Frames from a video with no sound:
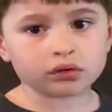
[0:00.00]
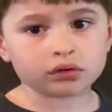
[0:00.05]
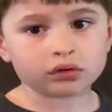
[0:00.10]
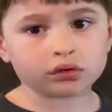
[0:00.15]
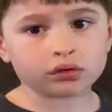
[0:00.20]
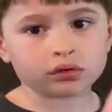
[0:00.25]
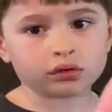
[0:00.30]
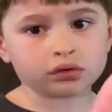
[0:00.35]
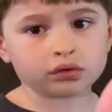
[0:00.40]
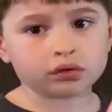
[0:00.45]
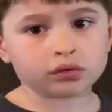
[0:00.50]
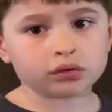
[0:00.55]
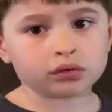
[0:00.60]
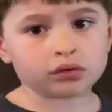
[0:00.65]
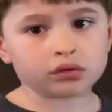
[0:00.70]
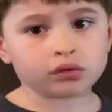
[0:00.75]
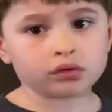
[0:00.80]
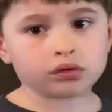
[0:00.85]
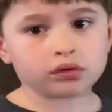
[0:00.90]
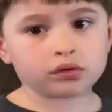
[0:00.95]

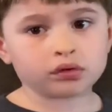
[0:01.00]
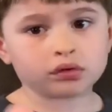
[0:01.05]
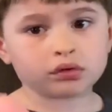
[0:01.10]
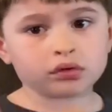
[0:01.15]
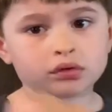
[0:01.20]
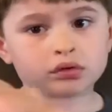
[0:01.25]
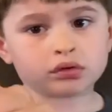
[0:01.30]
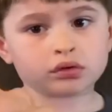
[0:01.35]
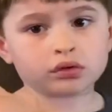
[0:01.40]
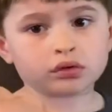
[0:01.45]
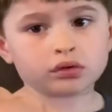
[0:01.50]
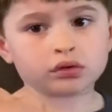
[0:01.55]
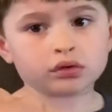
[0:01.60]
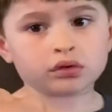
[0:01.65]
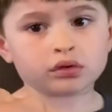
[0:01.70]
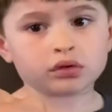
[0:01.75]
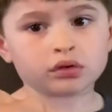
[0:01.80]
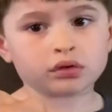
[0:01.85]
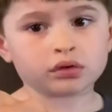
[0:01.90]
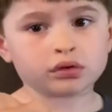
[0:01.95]

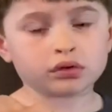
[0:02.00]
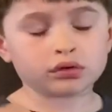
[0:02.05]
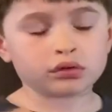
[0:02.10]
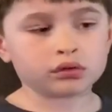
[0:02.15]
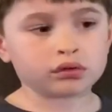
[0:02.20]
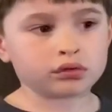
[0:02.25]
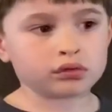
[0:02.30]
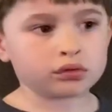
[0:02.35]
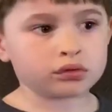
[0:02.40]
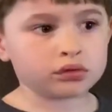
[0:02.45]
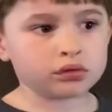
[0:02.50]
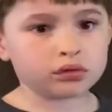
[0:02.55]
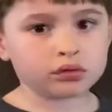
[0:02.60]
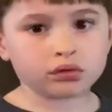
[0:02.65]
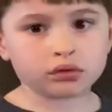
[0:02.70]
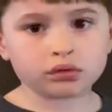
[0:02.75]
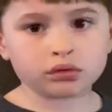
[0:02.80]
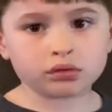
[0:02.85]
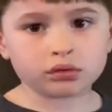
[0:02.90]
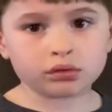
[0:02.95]

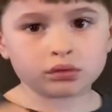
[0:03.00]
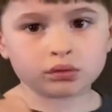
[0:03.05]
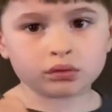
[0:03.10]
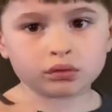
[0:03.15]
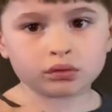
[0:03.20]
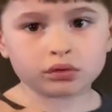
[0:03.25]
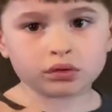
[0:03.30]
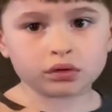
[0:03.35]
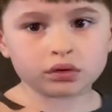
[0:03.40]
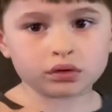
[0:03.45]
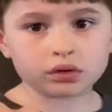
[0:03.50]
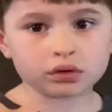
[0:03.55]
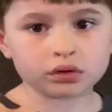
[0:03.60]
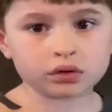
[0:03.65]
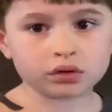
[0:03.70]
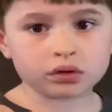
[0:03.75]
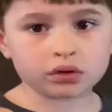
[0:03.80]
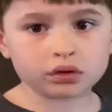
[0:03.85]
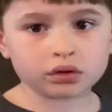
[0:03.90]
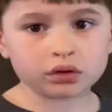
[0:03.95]

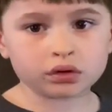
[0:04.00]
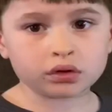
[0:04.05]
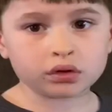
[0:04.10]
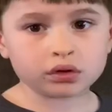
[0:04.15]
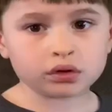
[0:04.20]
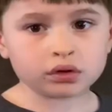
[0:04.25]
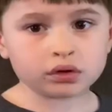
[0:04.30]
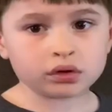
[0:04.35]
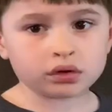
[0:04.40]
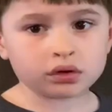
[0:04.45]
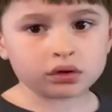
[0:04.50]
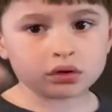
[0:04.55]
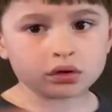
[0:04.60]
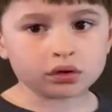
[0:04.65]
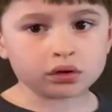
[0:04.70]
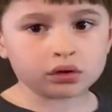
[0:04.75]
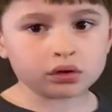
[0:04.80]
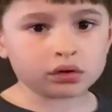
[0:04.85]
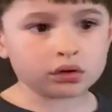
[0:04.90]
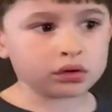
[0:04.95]

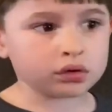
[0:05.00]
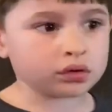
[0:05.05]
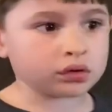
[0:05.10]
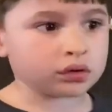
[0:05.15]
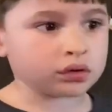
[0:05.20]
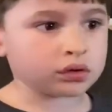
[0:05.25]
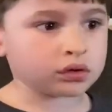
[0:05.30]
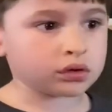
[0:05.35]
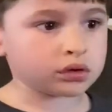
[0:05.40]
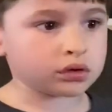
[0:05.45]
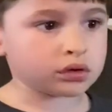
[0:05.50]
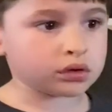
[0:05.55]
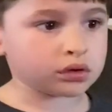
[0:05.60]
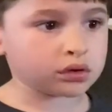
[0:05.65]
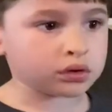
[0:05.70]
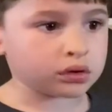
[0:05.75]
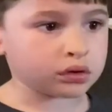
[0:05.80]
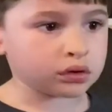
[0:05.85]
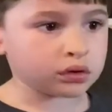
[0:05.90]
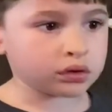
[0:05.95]

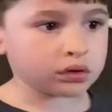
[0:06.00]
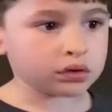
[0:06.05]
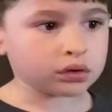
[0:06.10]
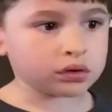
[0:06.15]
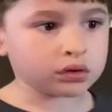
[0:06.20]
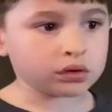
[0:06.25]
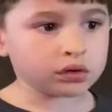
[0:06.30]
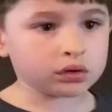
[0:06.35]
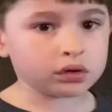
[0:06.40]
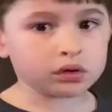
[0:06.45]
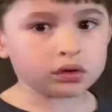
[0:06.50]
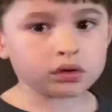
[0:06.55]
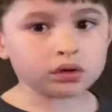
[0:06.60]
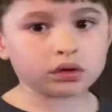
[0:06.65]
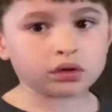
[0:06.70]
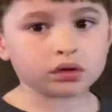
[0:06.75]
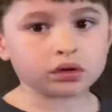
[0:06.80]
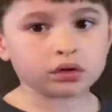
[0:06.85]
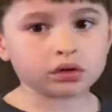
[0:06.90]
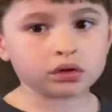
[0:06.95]

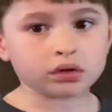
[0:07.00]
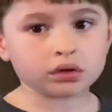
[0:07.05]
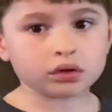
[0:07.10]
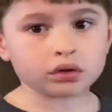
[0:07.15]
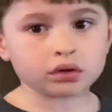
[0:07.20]
[no speech]